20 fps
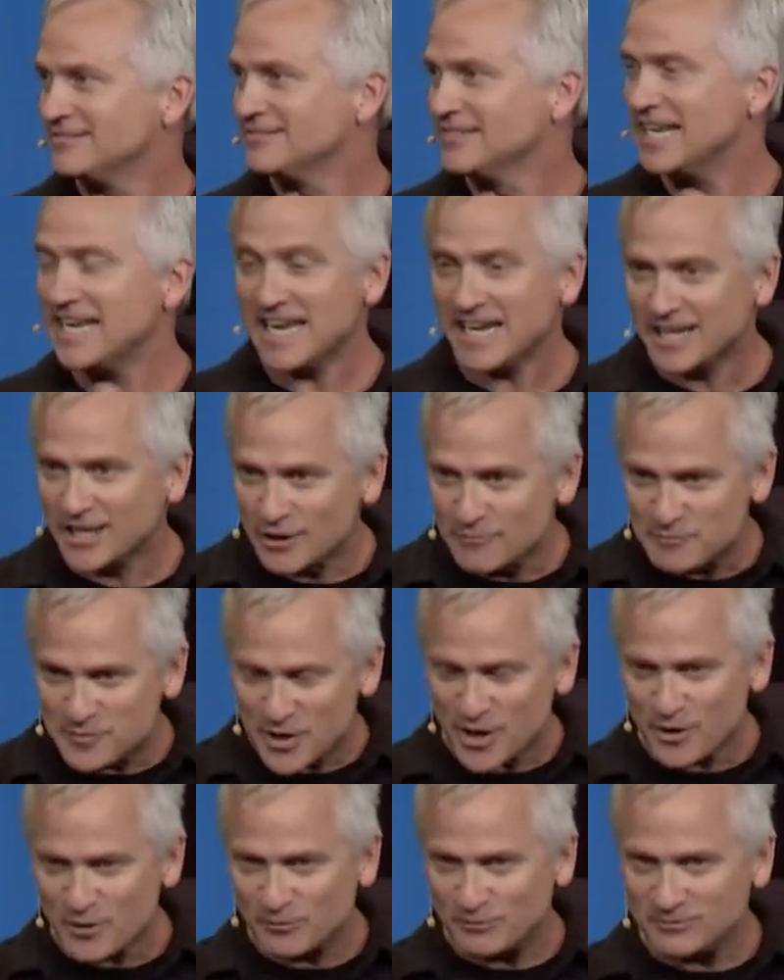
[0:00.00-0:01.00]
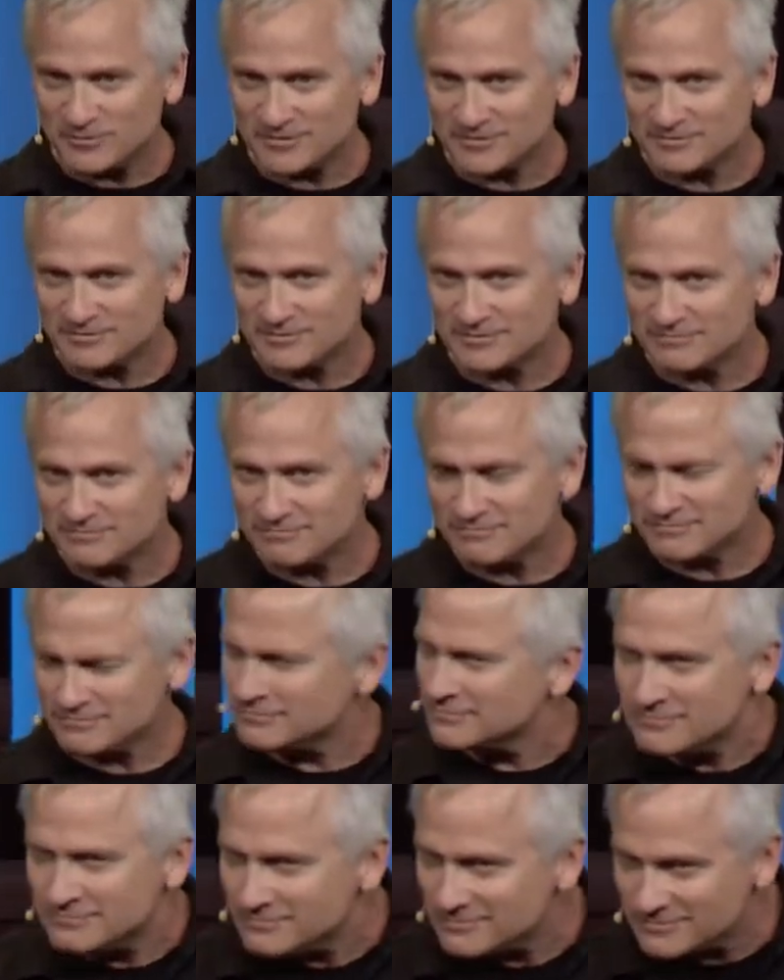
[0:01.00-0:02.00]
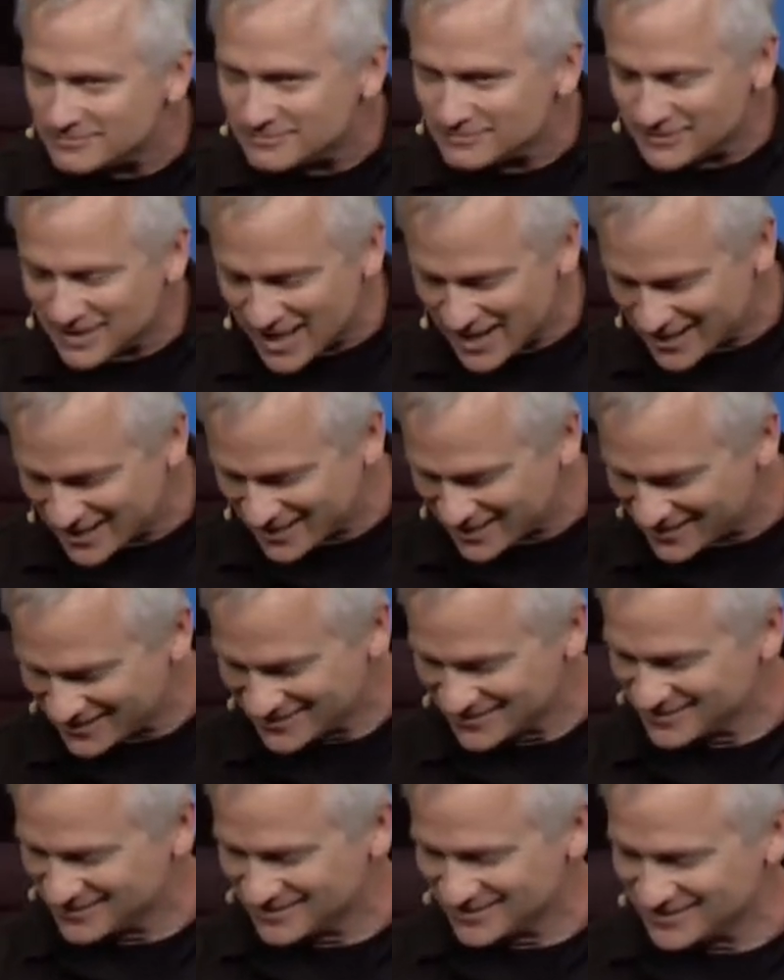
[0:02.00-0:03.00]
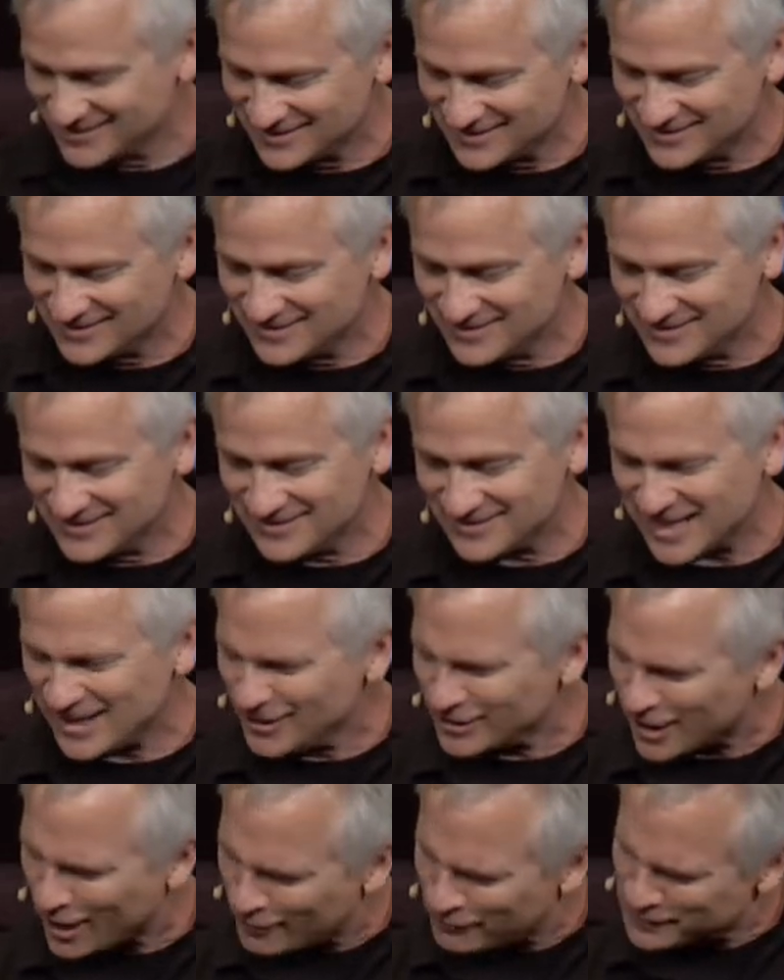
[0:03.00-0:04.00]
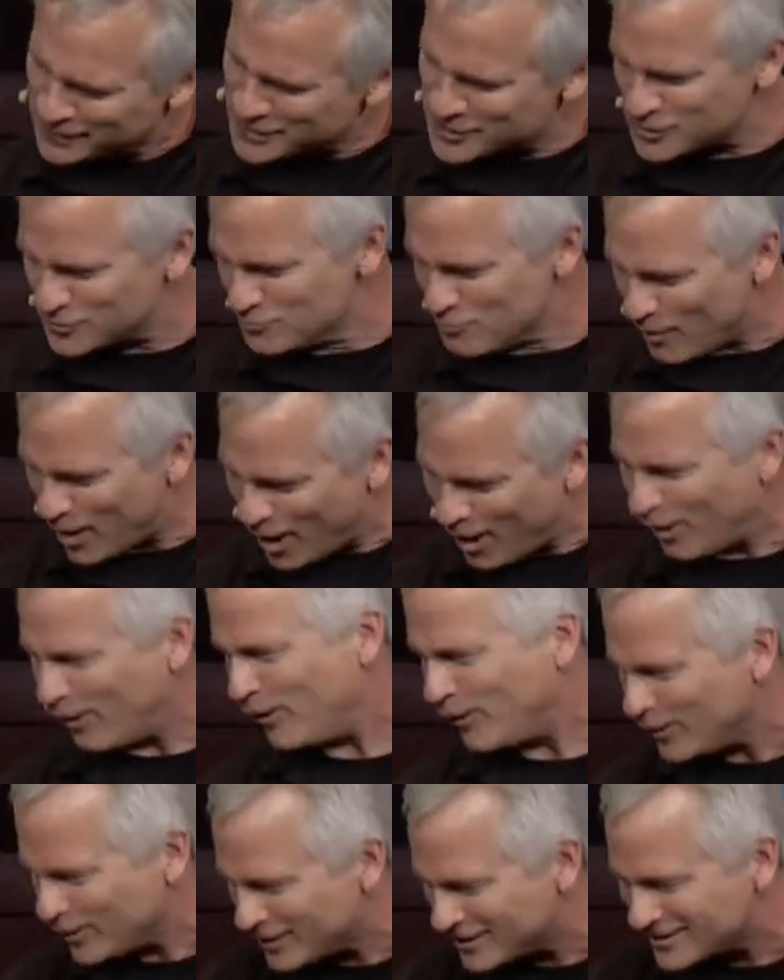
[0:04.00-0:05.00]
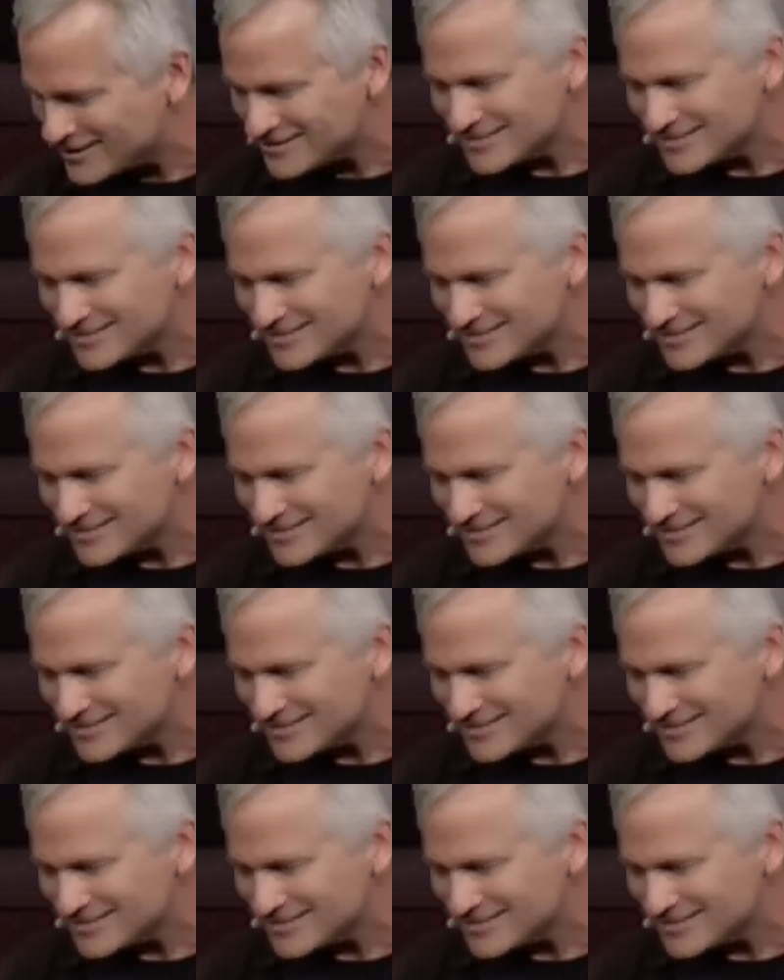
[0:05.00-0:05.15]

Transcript: it didn't compute. Like, they look awfully small.